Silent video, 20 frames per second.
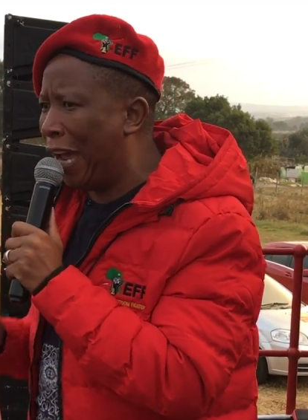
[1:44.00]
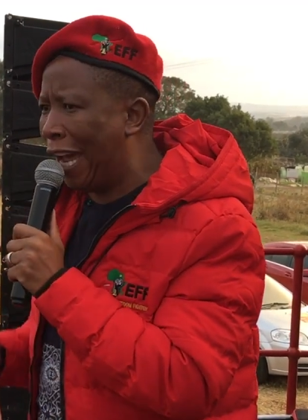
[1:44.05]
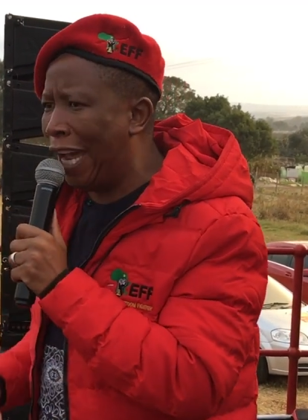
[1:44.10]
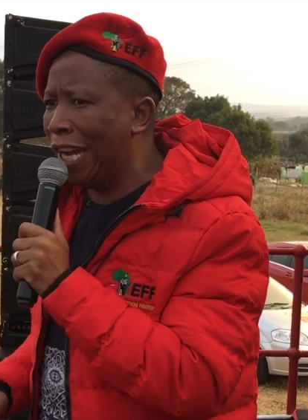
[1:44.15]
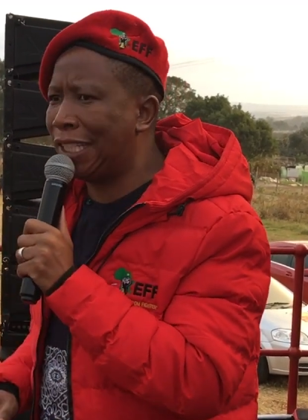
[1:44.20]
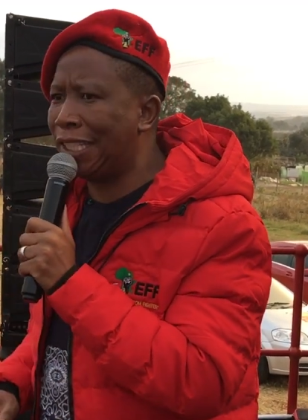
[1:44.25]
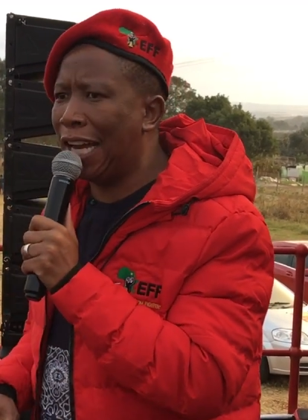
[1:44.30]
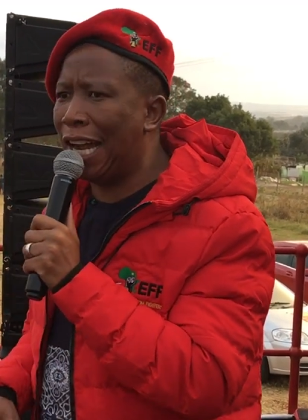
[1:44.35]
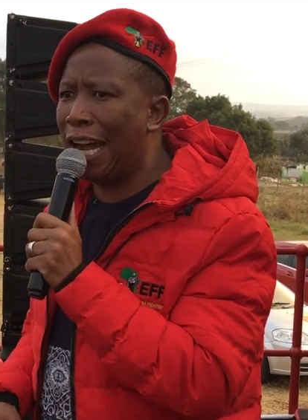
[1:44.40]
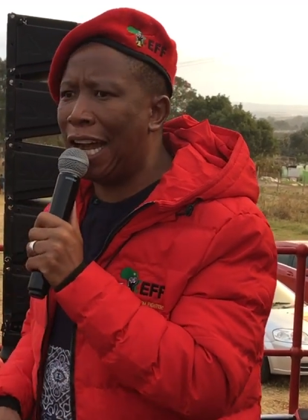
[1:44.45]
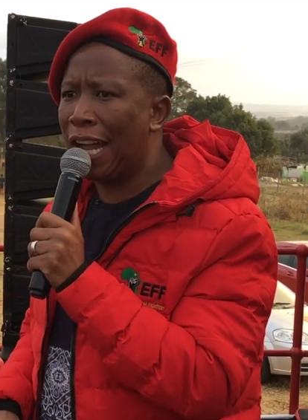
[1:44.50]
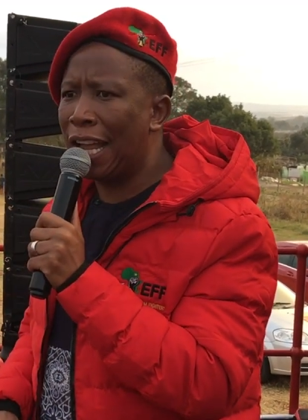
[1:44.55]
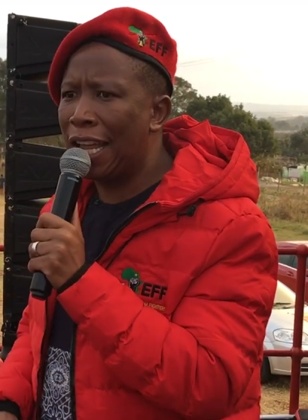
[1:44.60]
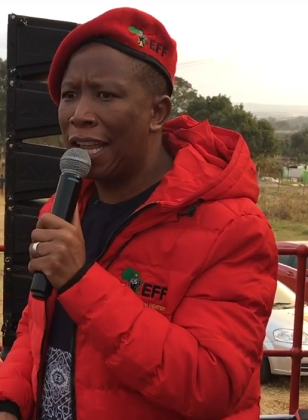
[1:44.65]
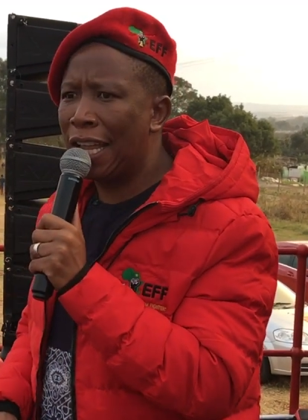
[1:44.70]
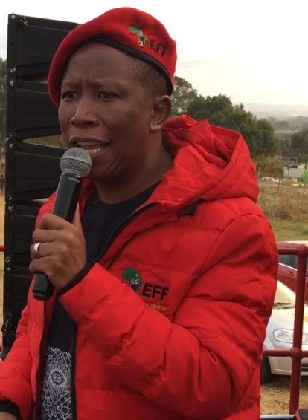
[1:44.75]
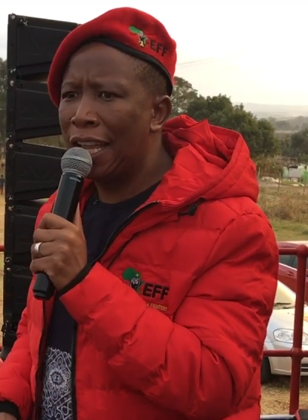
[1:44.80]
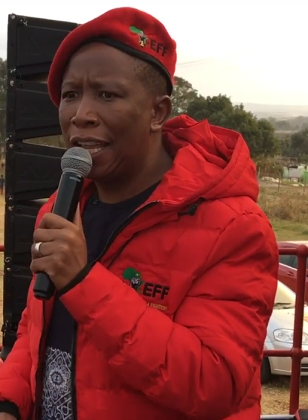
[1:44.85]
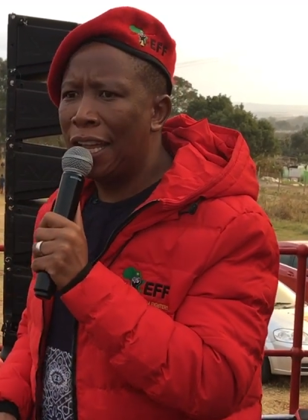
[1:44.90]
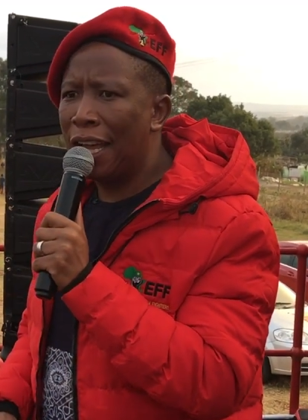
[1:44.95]
better
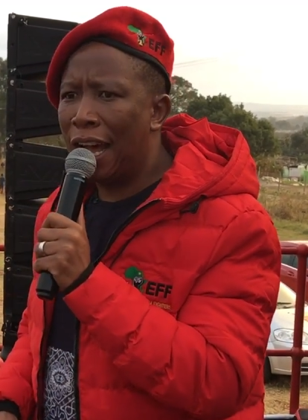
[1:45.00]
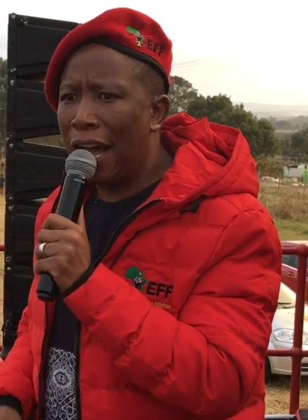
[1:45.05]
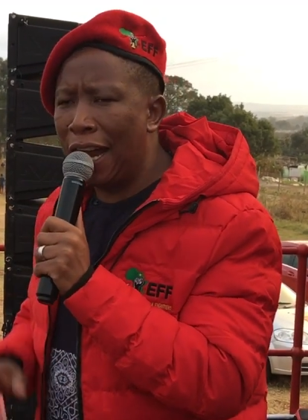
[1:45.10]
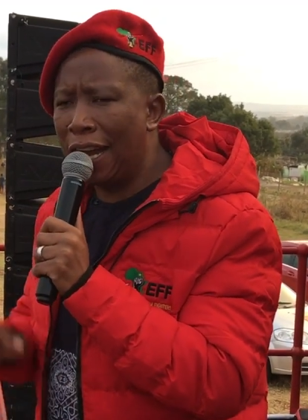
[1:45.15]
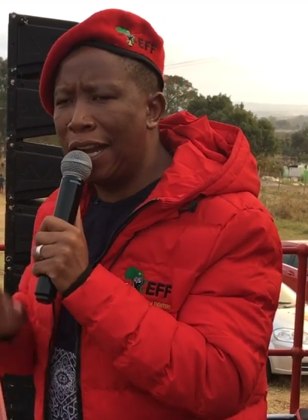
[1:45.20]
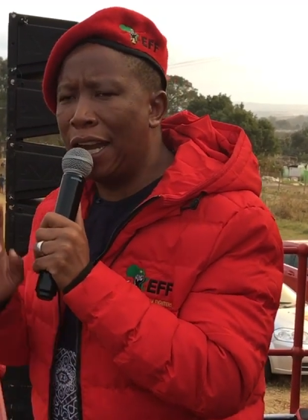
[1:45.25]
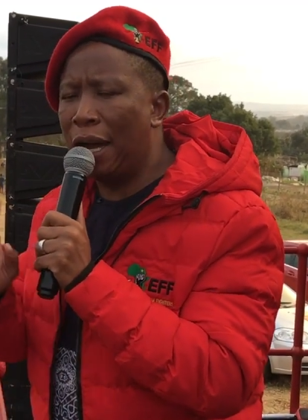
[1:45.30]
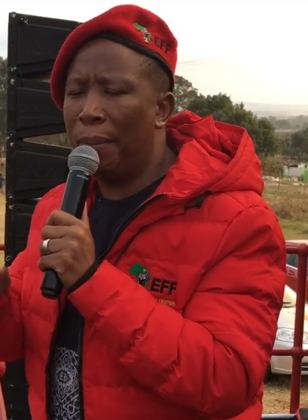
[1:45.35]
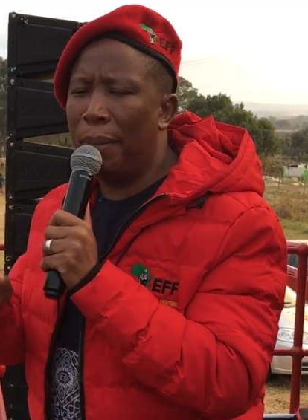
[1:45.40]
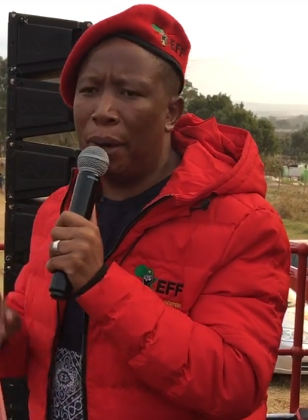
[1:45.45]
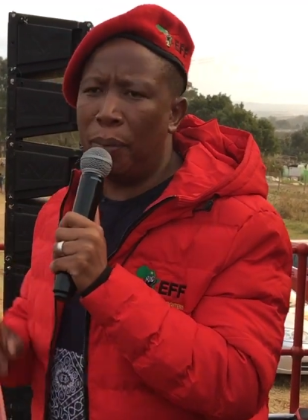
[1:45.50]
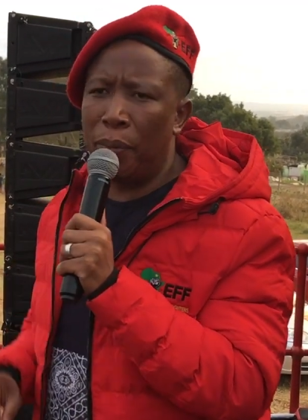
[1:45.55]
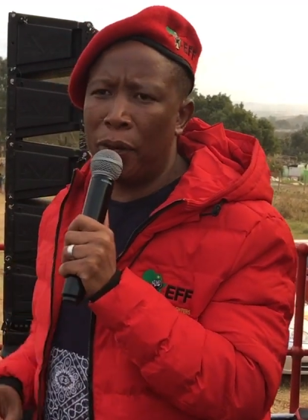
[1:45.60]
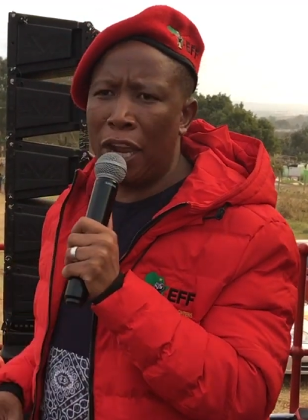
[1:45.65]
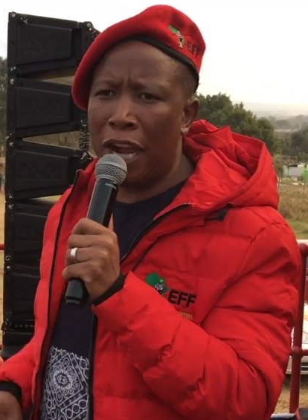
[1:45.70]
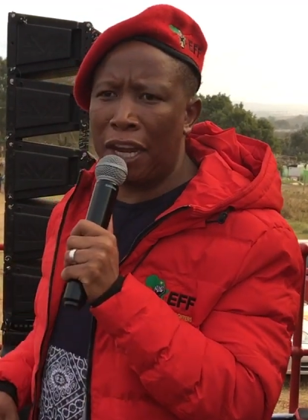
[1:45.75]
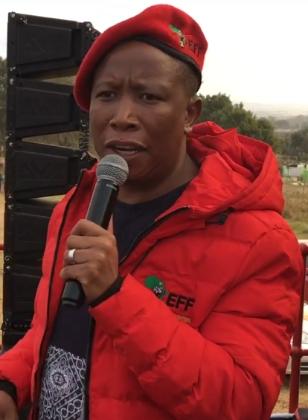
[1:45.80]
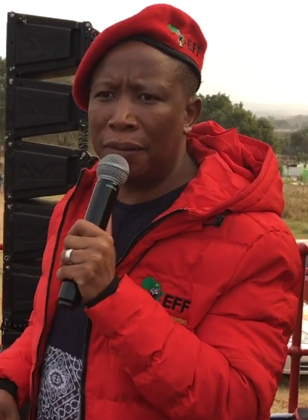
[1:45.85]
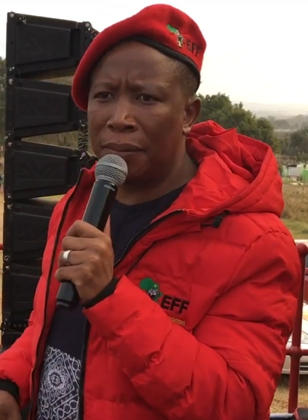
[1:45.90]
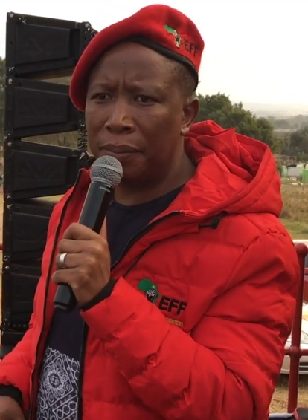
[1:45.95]
under
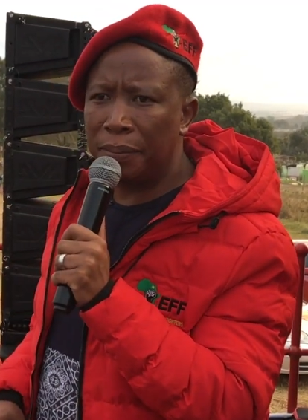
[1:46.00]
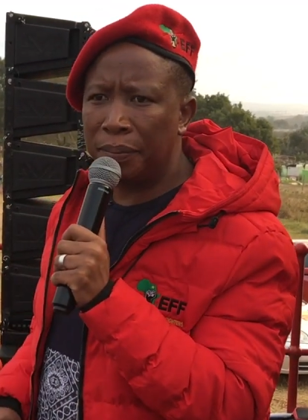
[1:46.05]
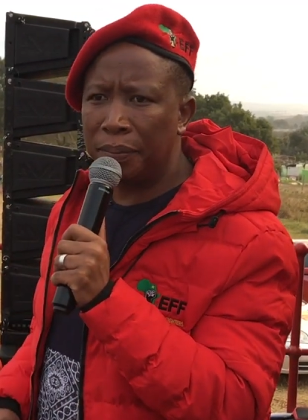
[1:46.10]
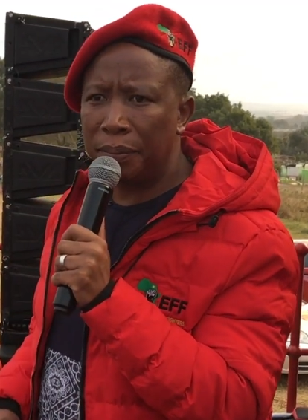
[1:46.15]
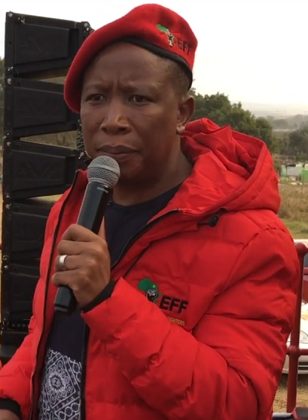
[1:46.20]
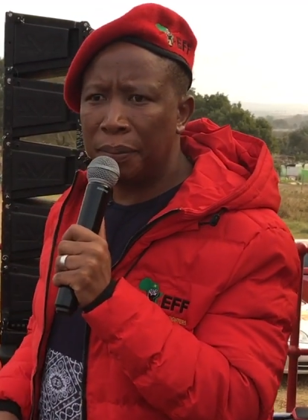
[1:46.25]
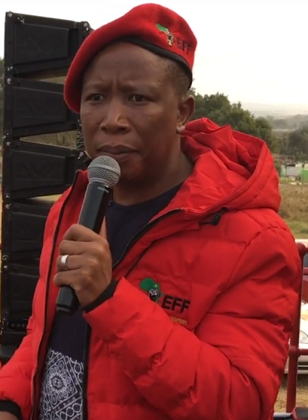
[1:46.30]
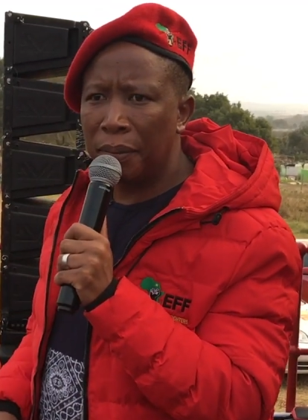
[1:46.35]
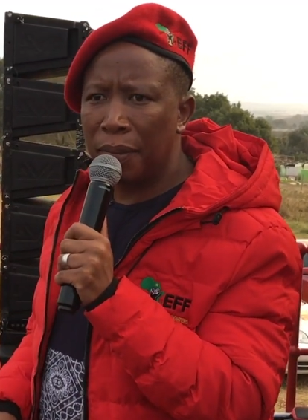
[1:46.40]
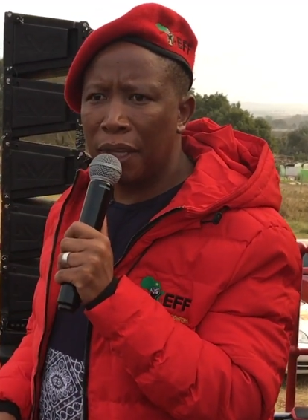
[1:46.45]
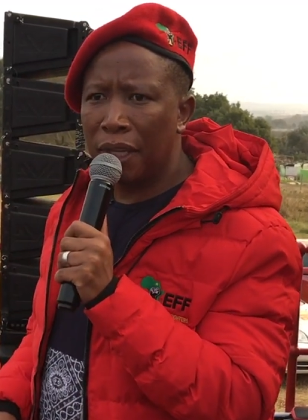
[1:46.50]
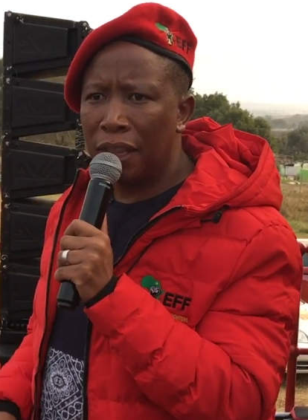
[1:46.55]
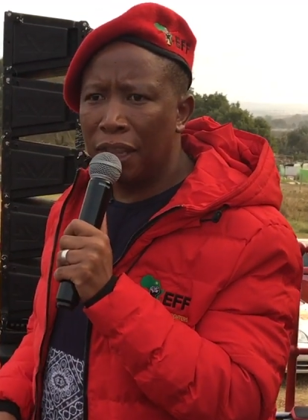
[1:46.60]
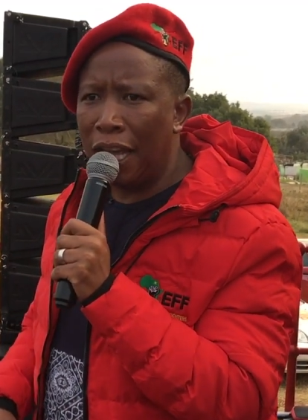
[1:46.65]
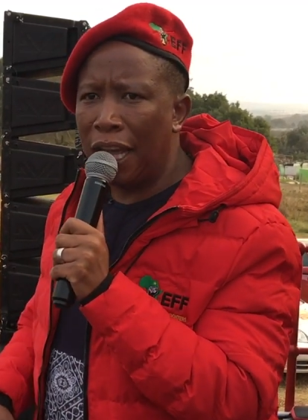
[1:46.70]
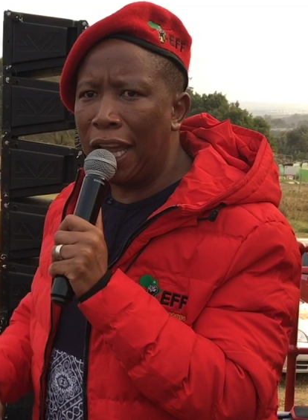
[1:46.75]
Mabuyane.